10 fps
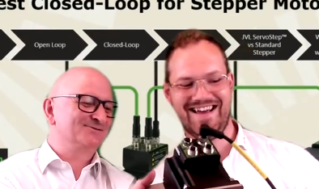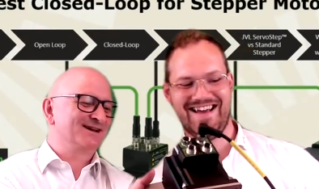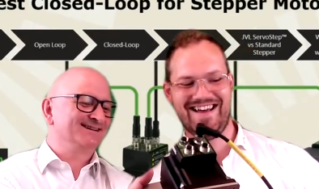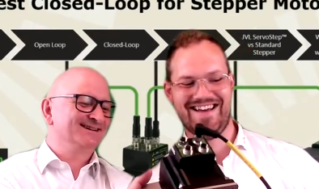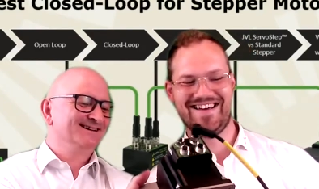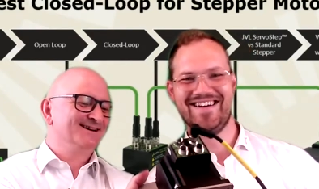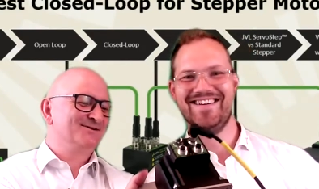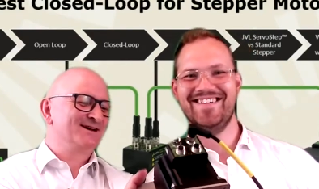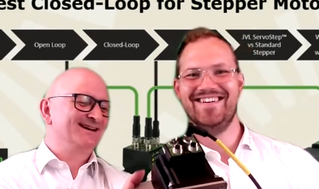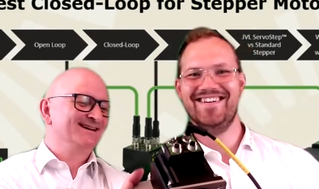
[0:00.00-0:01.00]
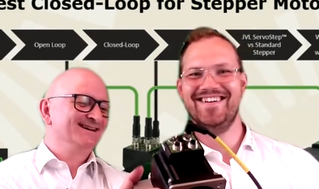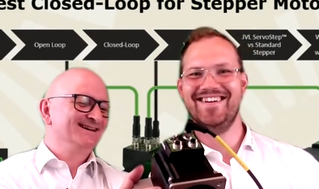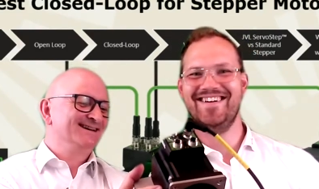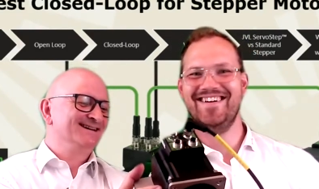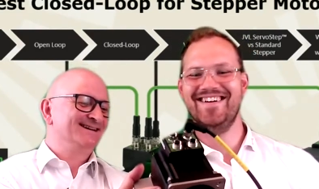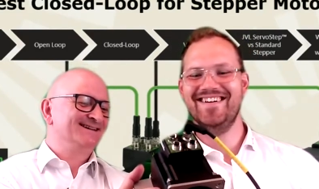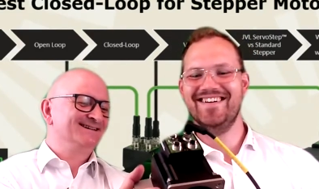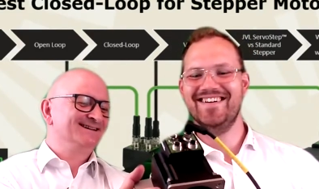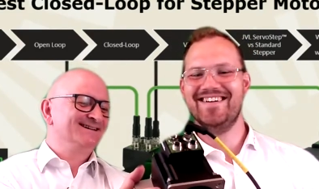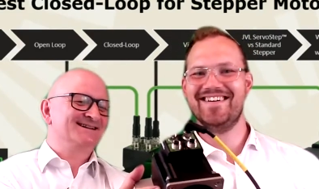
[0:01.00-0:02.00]
Speaker 1: okay, okay, yeah,
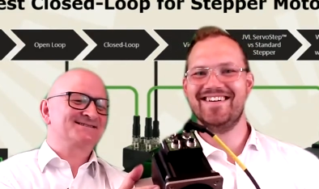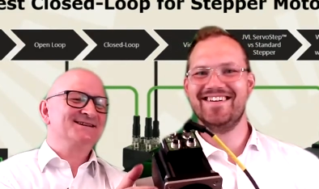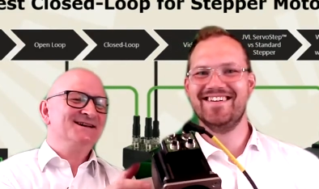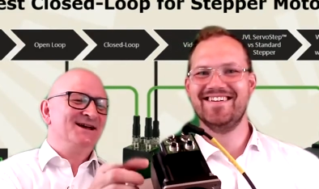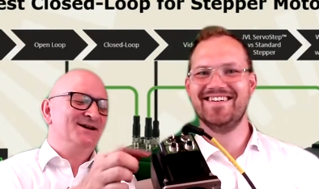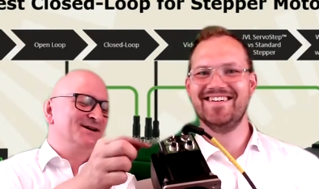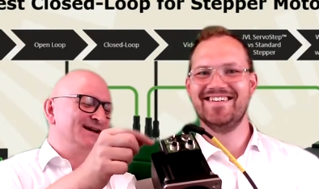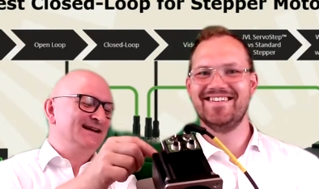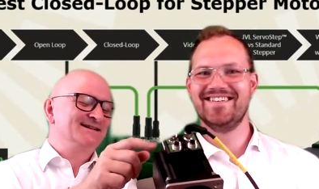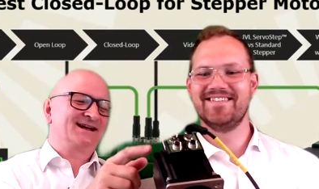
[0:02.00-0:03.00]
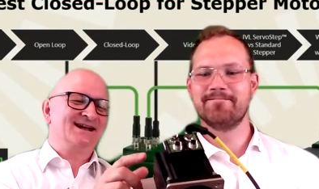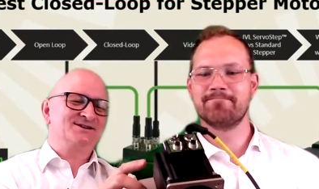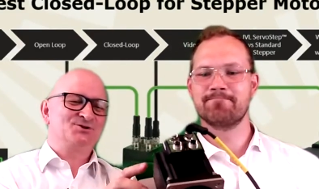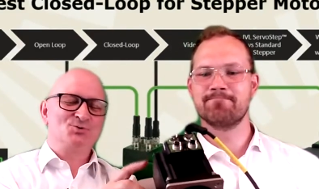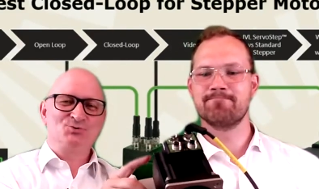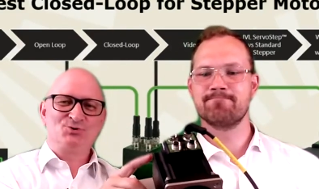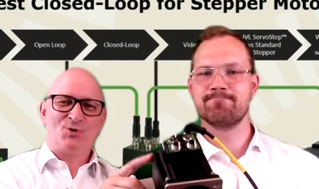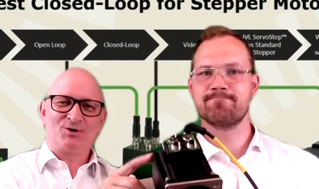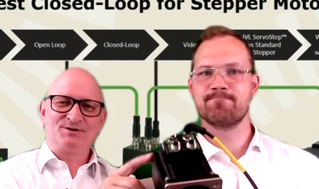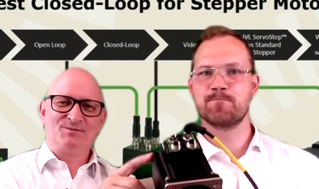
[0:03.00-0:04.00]
yes. Uh, in the case you you
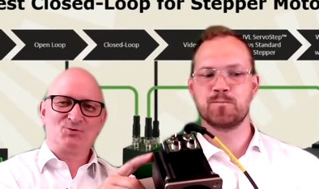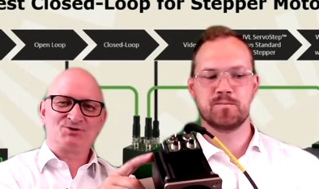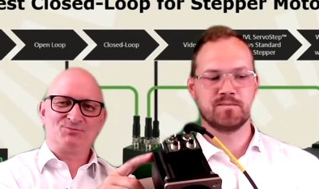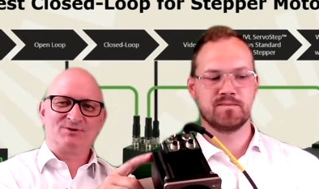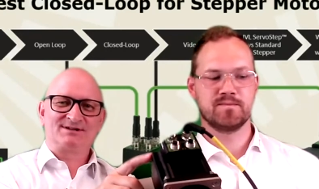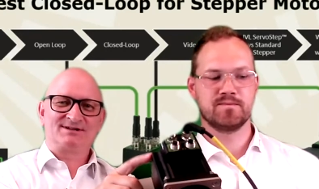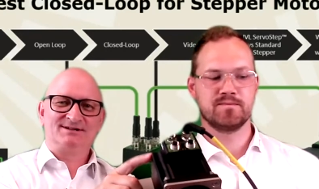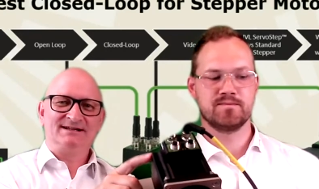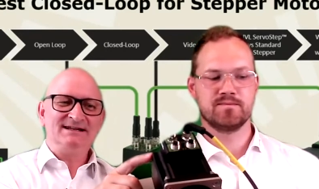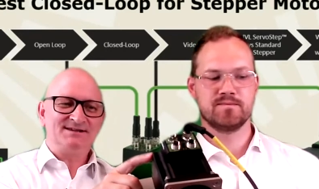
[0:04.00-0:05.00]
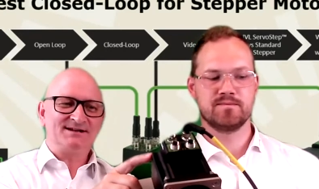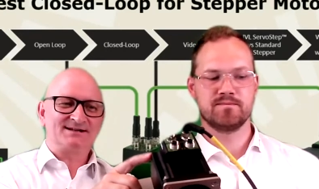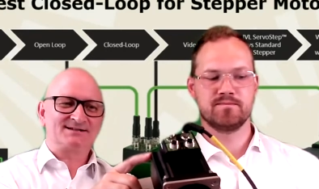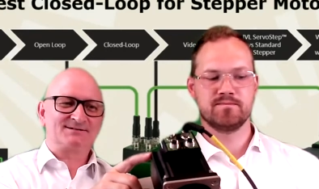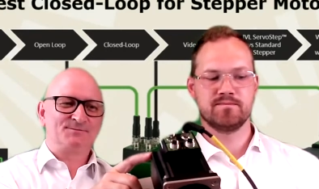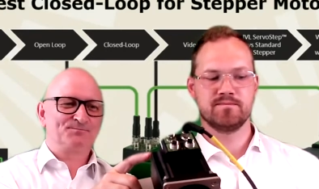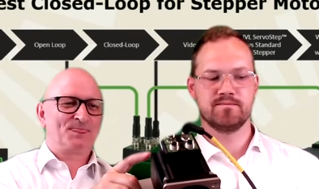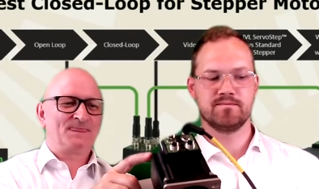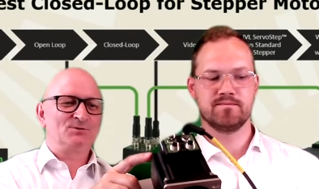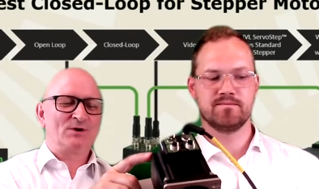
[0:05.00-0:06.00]
order the motor with uh, Ethernet,
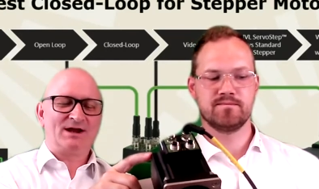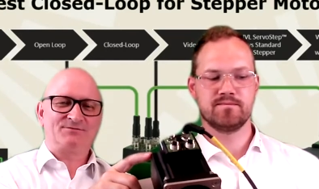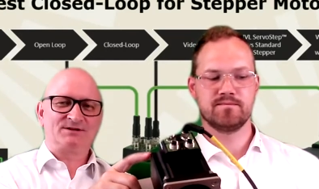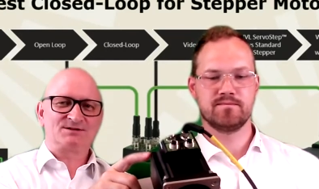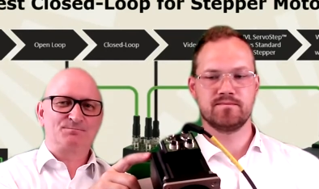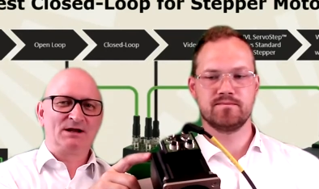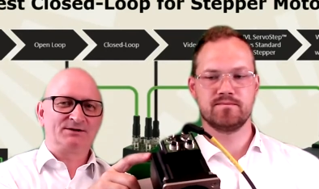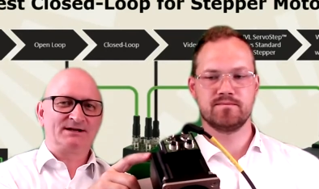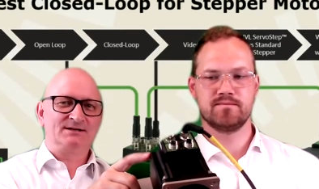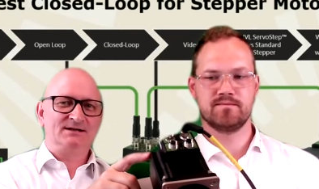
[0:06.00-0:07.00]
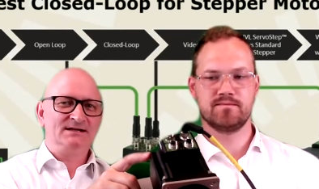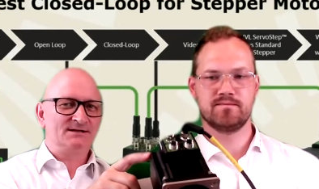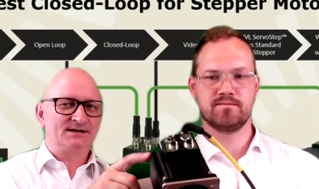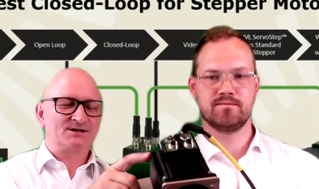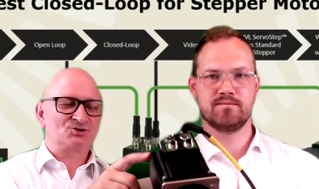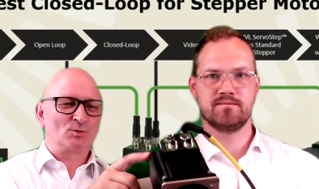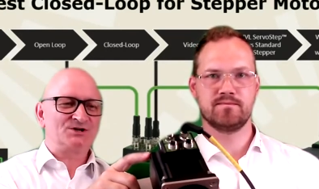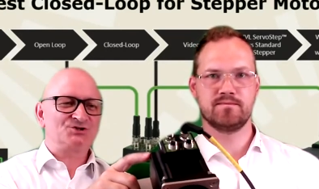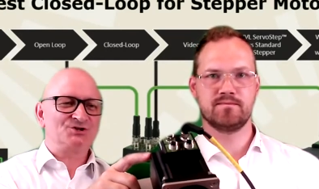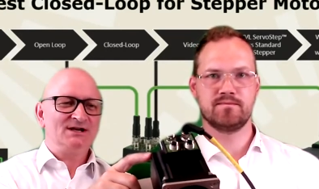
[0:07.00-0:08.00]
then we have this built-in Ethernet
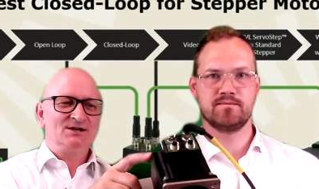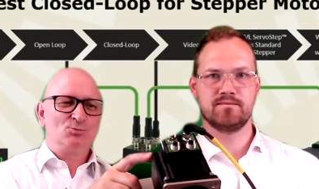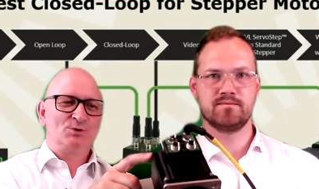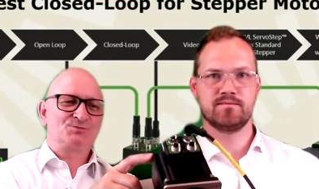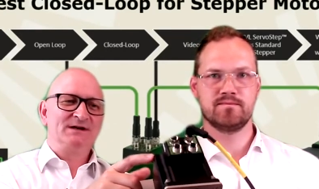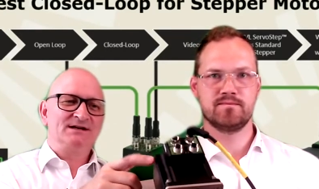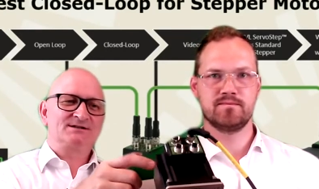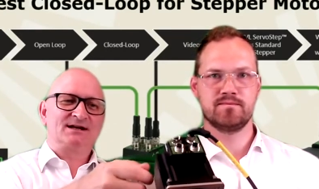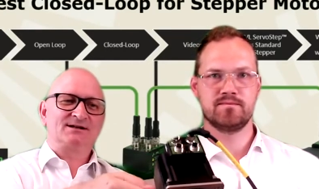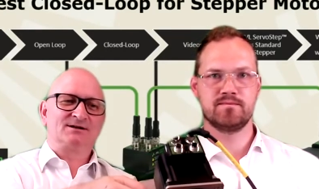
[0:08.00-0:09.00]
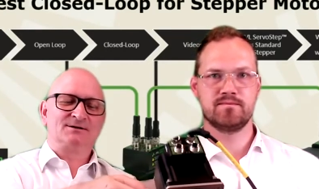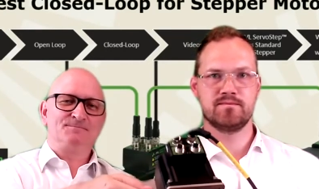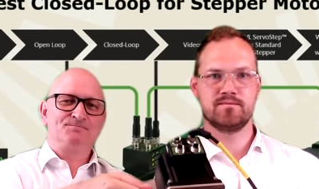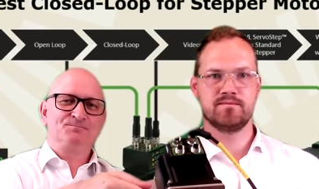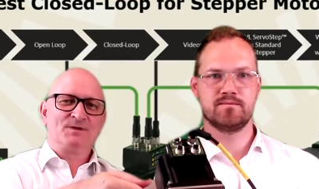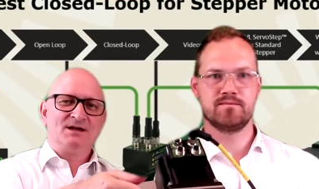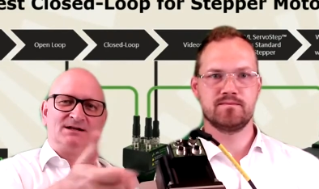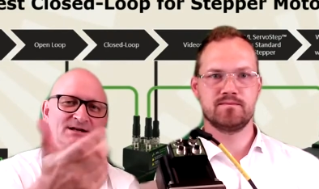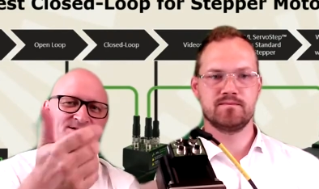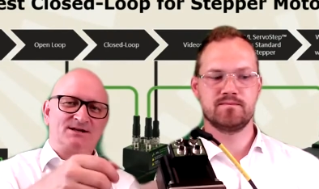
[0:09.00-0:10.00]
switch, which means that um,
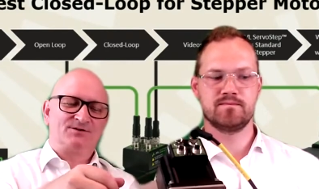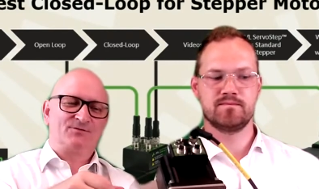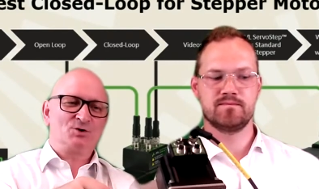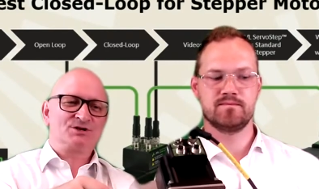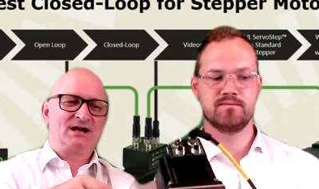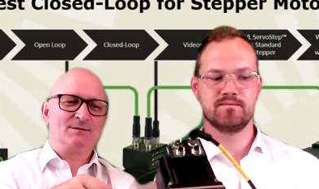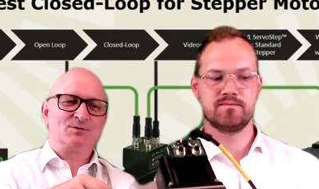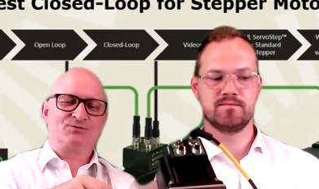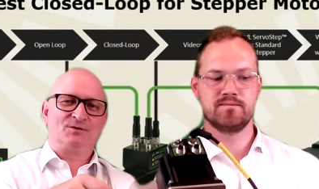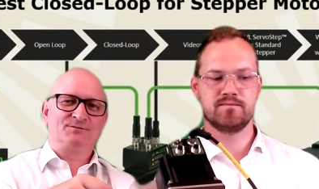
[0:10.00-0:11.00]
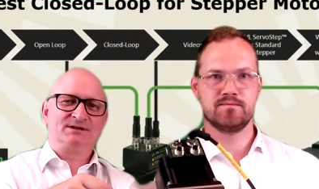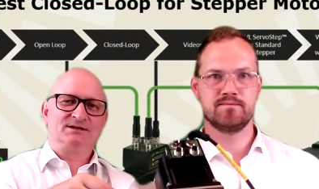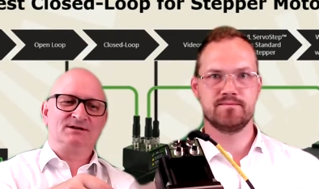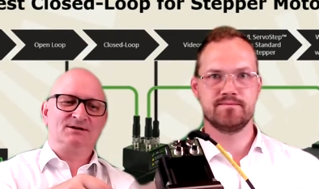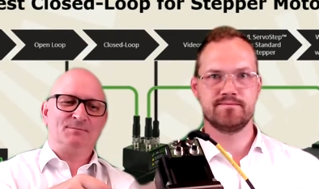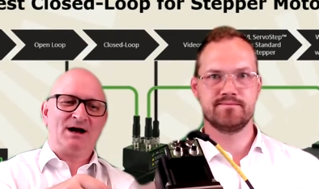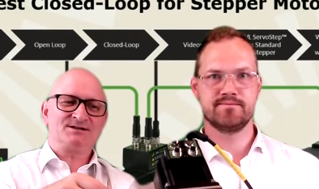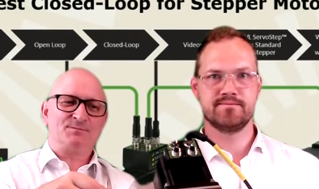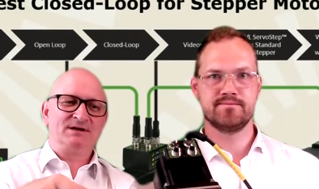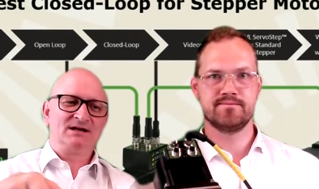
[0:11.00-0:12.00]
let's say the first cable from the uh,
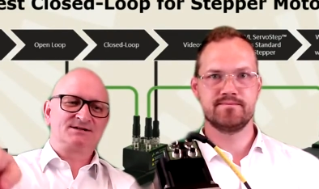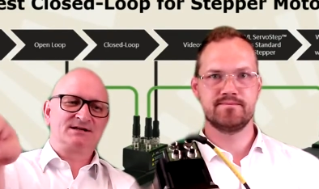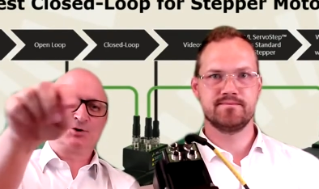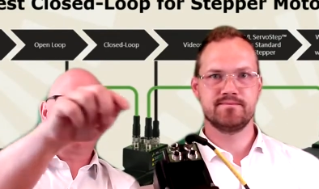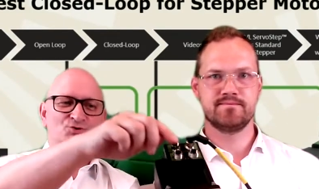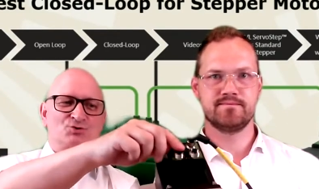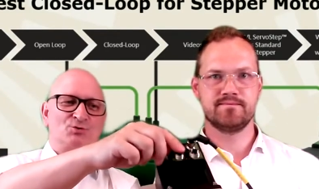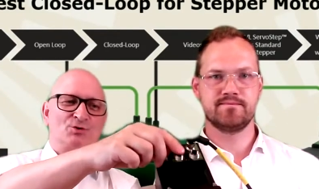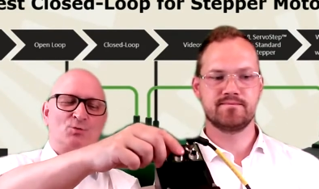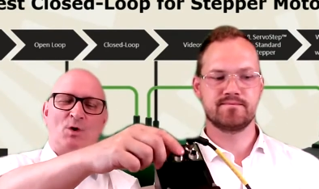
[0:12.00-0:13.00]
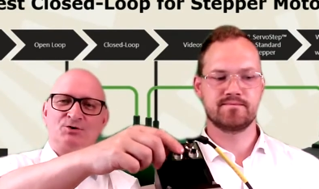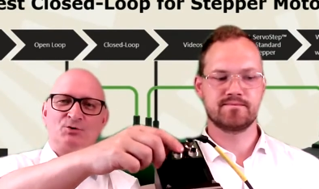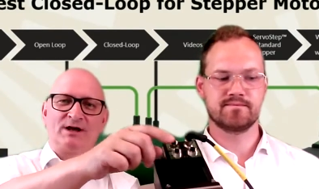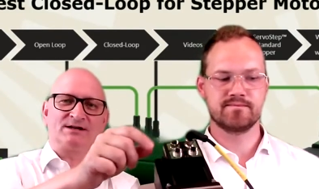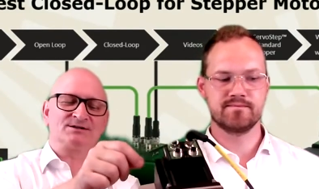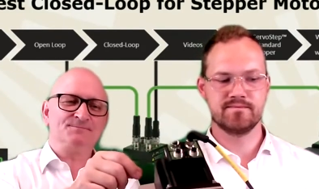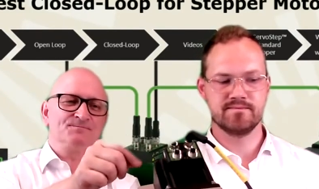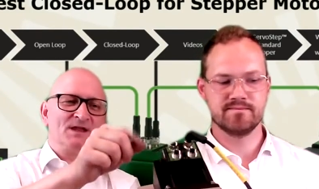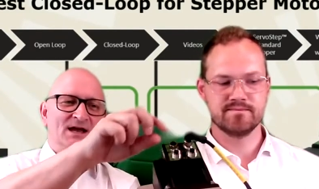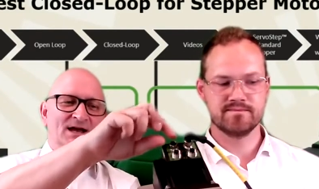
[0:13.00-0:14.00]
master PLC goes to the one connector,
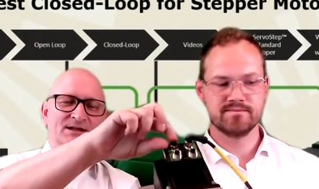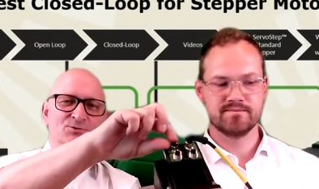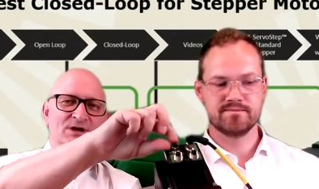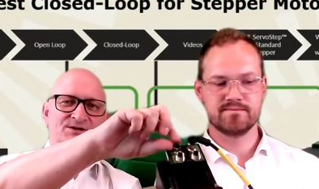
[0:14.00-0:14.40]
and then you